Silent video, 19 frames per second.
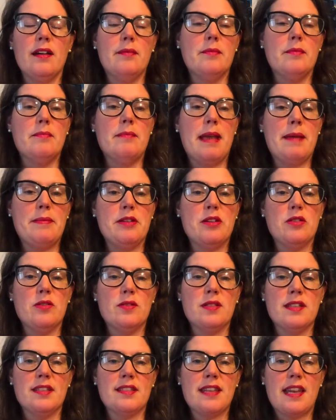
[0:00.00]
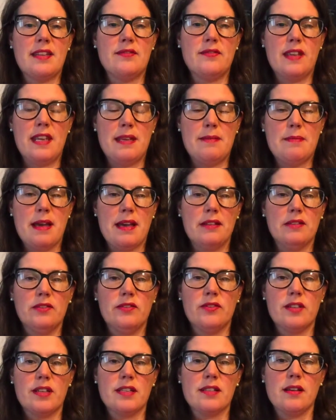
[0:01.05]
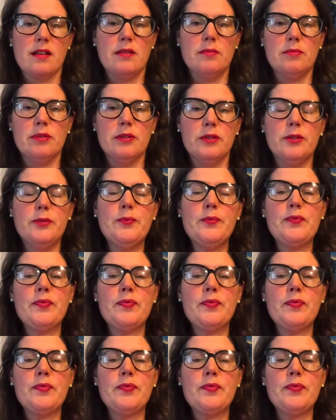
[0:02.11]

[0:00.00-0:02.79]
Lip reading: maybe used instead of email, for example.